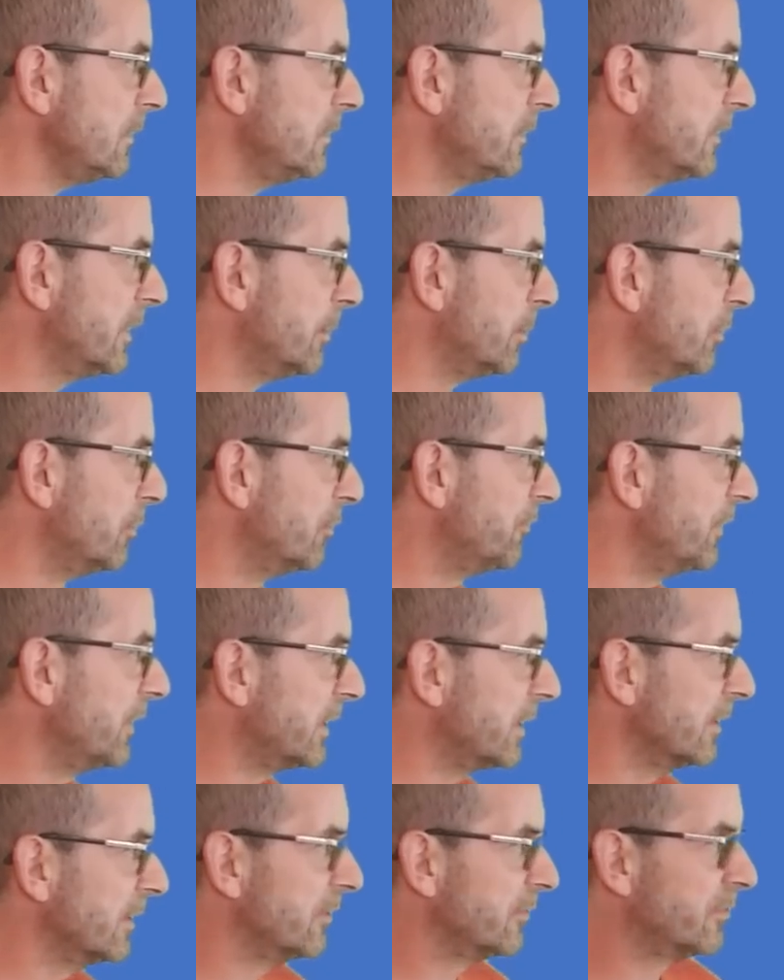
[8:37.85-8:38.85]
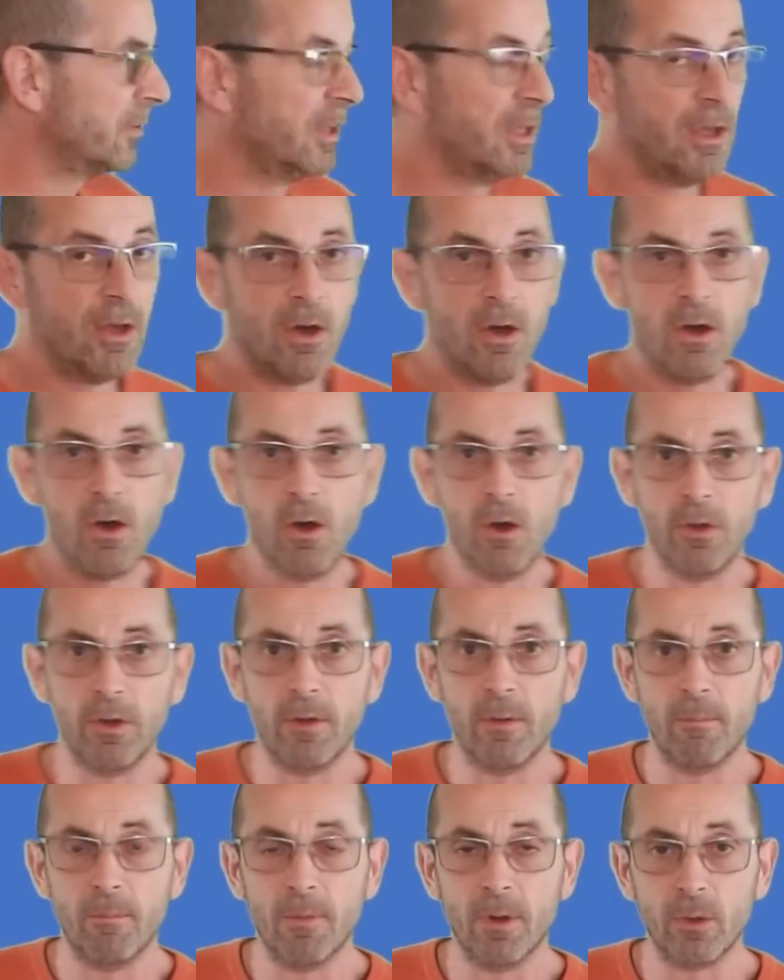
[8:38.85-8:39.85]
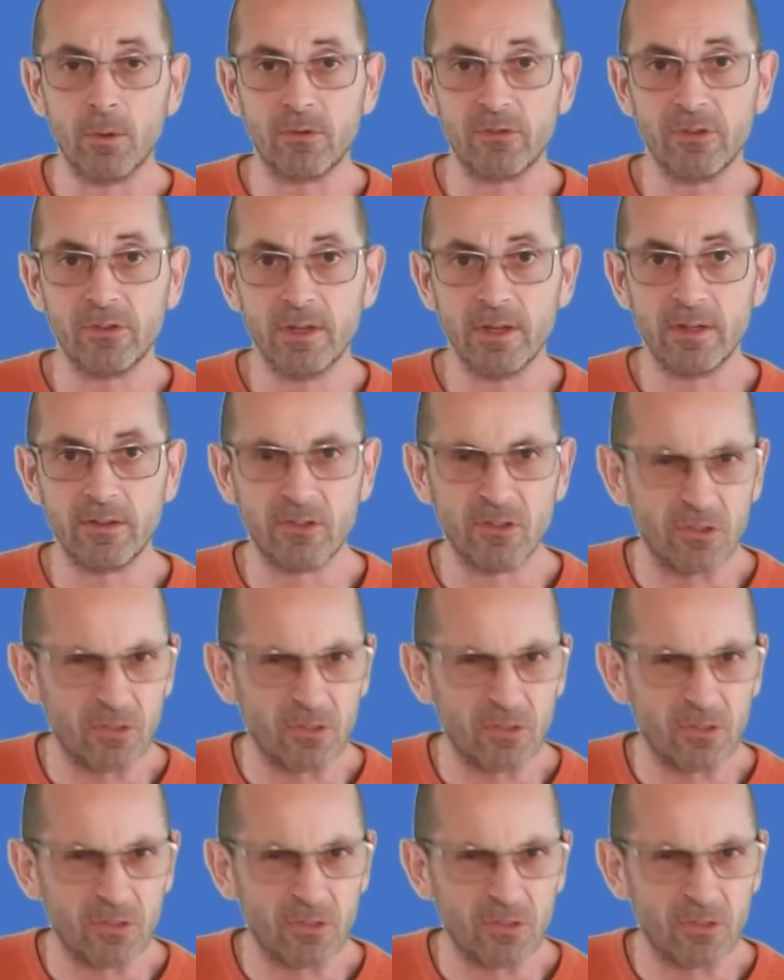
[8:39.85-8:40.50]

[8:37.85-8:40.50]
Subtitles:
double figures on most nights,